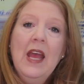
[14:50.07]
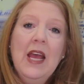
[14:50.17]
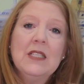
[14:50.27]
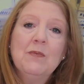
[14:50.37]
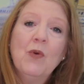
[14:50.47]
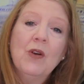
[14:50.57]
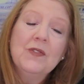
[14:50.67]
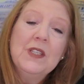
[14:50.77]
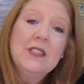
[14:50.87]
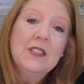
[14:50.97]
has
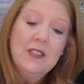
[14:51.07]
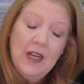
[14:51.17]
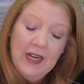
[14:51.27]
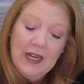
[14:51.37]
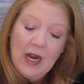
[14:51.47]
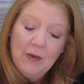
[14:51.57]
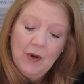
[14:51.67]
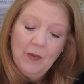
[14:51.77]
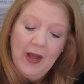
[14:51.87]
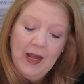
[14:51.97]
morphed into Dine
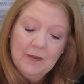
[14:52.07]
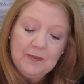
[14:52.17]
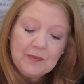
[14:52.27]
Our Way,